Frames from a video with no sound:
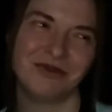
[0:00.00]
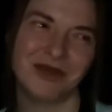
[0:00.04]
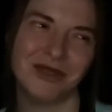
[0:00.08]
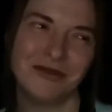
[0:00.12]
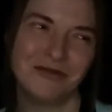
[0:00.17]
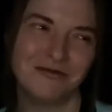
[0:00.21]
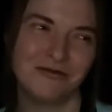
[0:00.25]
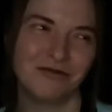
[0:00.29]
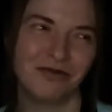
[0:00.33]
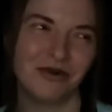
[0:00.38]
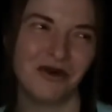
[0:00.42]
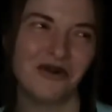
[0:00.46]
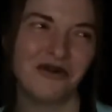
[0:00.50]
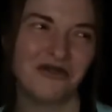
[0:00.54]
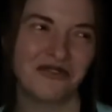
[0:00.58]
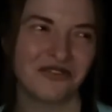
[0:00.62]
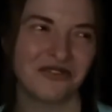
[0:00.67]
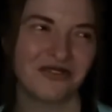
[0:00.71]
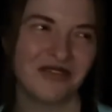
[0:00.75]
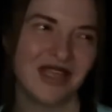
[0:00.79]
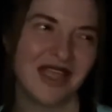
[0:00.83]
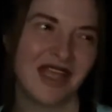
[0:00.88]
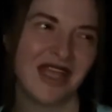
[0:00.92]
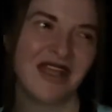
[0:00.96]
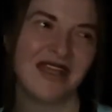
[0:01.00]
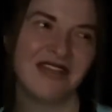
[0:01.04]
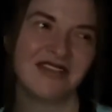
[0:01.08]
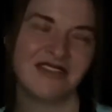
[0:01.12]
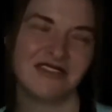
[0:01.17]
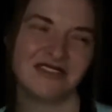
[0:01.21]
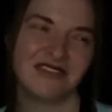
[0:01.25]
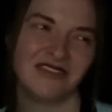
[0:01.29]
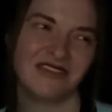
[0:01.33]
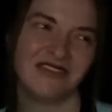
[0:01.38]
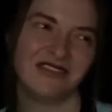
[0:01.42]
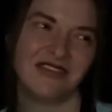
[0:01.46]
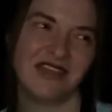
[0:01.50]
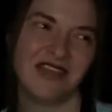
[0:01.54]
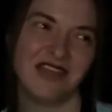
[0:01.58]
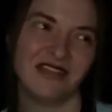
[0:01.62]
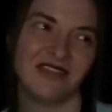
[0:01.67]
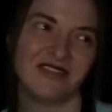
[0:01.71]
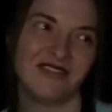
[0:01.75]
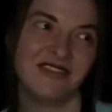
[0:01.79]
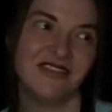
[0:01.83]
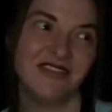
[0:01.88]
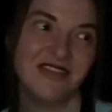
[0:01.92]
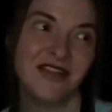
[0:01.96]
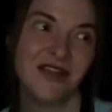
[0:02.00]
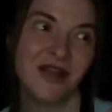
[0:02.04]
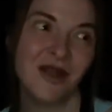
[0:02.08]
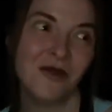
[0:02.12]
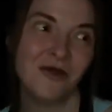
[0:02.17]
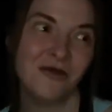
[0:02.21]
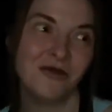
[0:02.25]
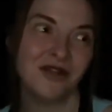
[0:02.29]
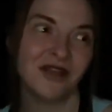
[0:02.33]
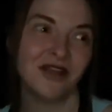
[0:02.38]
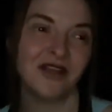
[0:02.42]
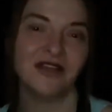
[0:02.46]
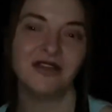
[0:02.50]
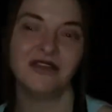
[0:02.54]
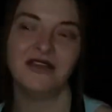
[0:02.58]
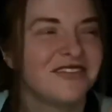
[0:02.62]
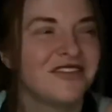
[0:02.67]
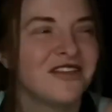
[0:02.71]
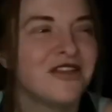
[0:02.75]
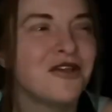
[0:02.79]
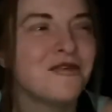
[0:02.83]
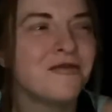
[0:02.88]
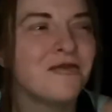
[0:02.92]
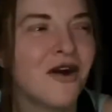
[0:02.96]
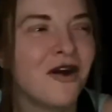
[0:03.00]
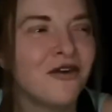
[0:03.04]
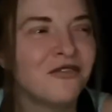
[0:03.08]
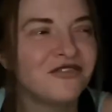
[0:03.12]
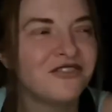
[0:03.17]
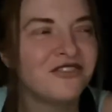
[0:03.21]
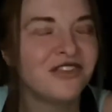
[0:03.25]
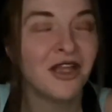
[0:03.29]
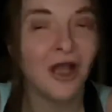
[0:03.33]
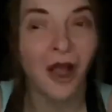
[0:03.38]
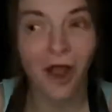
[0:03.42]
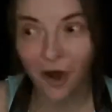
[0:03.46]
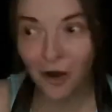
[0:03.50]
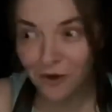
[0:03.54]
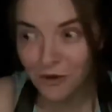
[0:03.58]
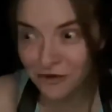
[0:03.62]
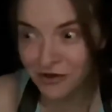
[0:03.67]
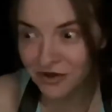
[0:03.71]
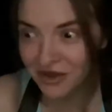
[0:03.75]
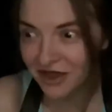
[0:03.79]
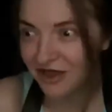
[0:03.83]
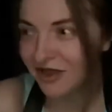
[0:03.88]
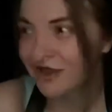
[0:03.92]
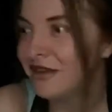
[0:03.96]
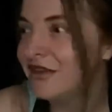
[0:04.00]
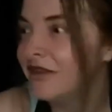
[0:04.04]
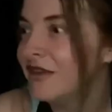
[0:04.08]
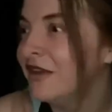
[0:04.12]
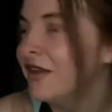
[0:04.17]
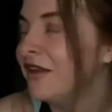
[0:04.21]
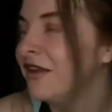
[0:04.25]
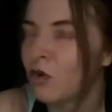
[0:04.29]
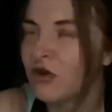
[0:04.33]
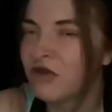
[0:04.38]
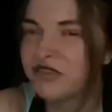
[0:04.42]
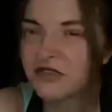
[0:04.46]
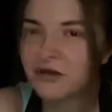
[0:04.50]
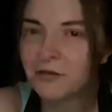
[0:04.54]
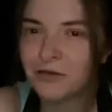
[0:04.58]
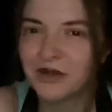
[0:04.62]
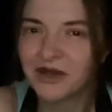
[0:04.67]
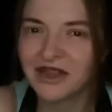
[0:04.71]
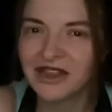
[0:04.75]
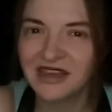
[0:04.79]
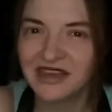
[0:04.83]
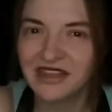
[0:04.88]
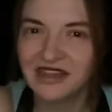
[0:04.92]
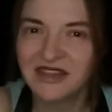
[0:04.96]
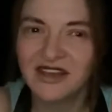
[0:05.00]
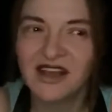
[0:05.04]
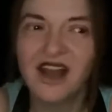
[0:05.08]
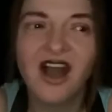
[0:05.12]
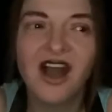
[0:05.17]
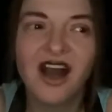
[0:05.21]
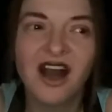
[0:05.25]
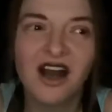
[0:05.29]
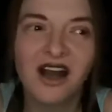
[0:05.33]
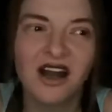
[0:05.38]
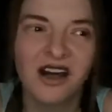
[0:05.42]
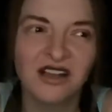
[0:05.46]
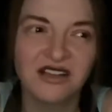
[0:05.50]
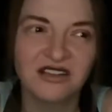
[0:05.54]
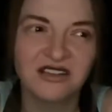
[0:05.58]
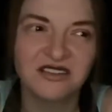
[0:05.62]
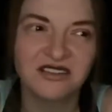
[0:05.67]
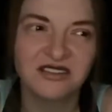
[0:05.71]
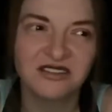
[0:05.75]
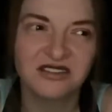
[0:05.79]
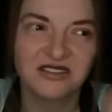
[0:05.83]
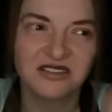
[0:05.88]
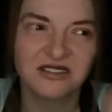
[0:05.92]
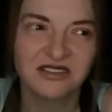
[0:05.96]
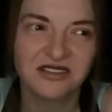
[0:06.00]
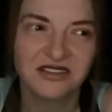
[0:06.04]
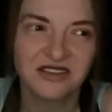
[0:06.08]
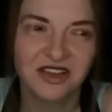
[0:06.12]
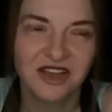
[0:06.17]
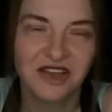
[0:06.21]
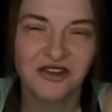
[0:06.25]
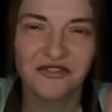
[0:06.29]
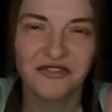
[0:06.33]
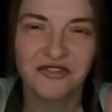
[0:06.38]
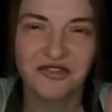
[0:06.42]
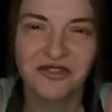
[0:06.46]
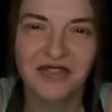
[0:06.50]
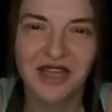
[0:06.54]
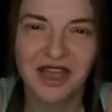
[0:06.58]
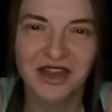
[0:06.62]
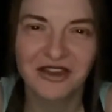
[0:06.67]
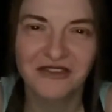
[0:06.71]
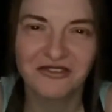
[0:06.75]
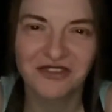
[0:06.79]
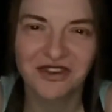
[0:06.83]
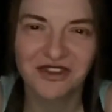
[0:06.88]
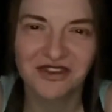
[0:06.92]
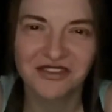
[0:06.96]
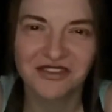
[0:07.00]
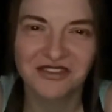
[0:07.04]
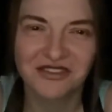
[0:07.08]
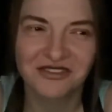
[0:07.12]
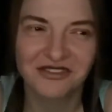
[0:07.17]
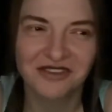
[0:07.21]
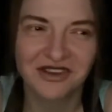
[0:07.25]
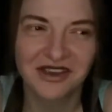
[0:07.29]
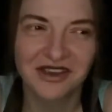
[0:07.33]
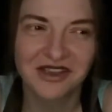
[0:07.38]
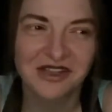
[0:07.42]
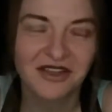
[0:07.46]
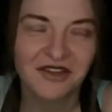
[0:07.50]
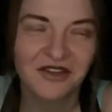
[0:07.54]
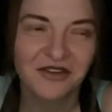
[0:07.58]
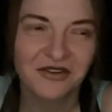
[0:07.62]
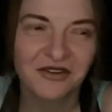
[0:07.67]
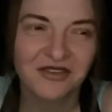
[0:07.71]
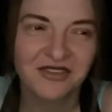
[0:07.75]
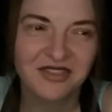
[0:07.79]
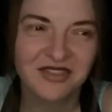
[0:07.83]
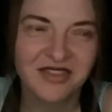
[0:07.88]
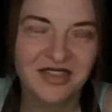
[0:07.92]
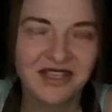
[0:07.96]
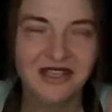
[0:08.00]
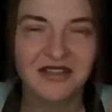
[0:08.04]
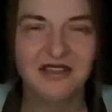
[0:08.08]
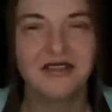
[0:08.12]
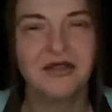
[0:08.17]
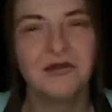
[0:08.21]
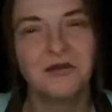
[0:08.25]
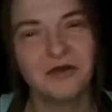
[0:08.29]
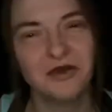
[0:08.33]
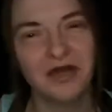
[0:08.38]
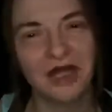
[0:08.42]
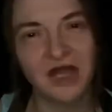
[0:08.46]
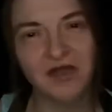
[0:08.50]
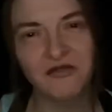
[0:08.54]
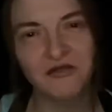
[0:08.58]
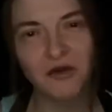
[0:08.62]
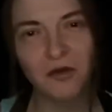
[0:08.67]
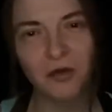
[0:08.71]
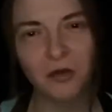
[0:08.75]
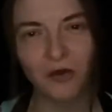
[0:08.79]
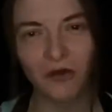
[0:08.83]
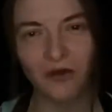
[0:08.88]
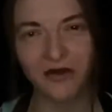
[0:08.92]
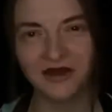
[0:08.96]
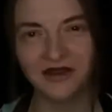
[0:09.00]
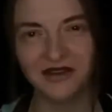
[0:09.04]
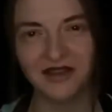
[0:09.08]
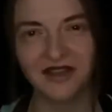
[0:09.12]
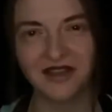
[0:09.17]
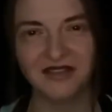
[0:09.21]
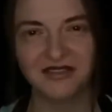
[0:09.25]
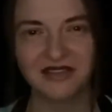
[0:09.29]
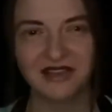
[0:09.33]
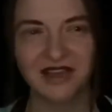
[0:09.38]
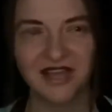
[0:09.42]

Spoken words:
blue balls from your hands as you shout. Tehoken. Tomb of Tehoken was completely cut for an anniversary because it is a bit of a pointless